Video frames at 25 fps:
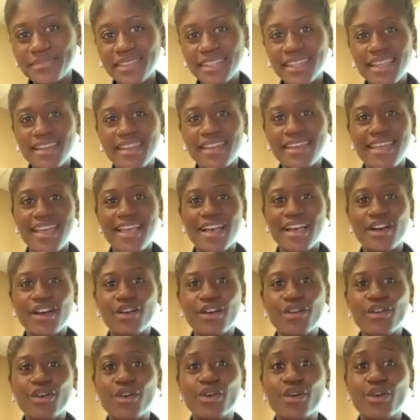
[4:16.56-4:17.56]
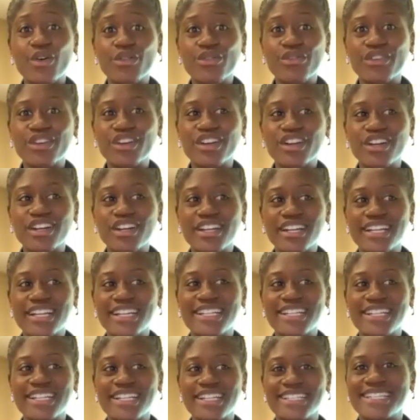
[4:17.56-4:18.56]
Now, over
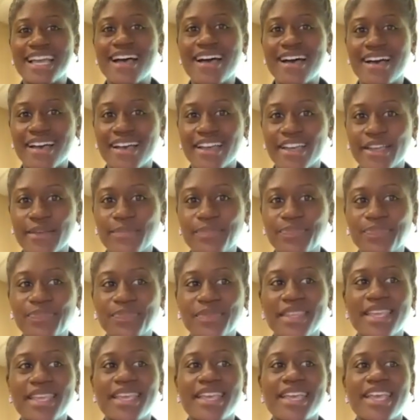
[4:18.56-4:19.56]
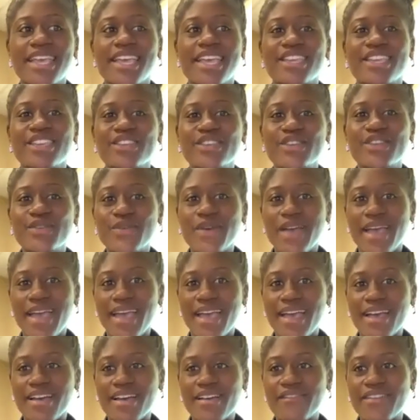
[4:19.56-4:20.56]
time, you
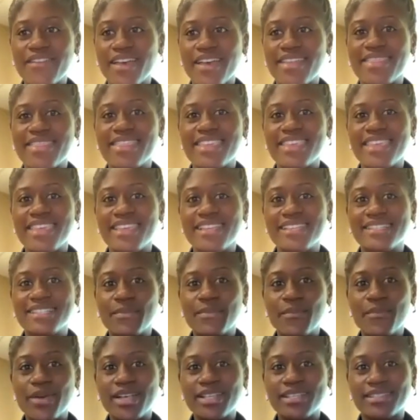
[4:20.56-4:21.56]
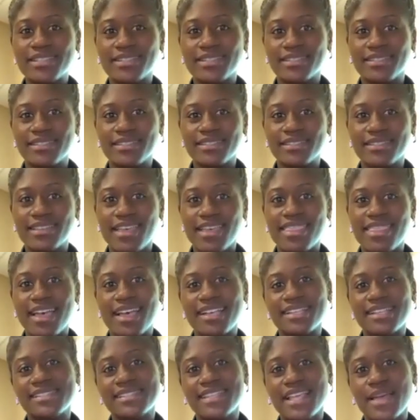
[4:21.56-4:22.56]
have these muscles
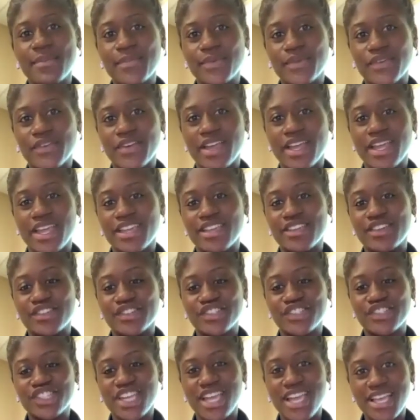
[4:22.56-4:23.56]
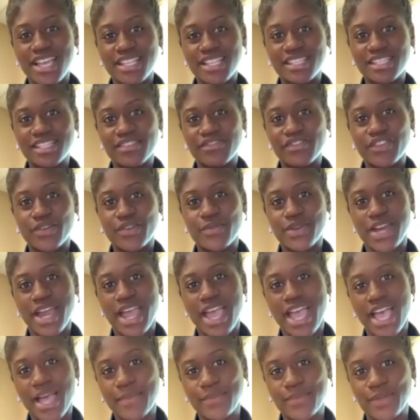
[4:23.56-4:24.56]
that separate your chest from your
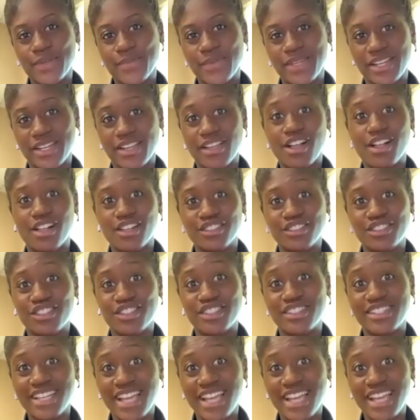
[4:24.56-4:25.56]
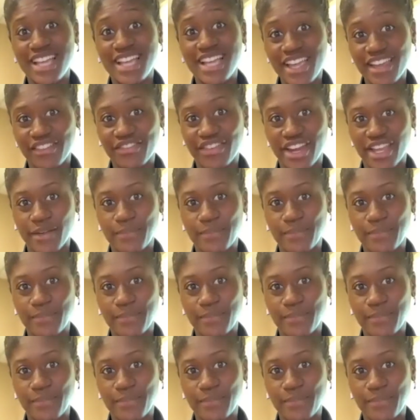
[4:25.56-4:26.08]
abdomen called your diaphragm.